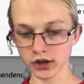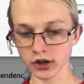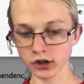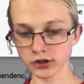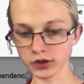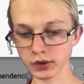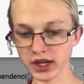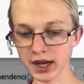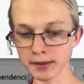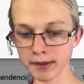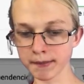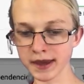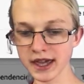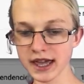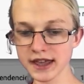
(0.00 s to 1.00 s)
So we come up
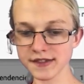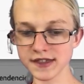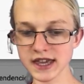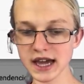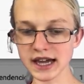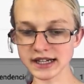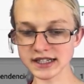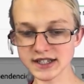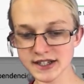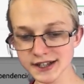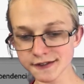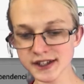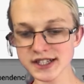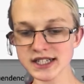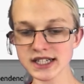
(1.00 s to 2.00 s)
here, the
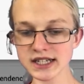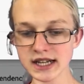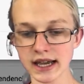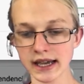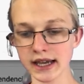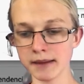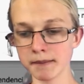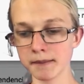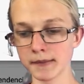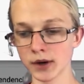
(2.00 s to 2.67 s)
activity name.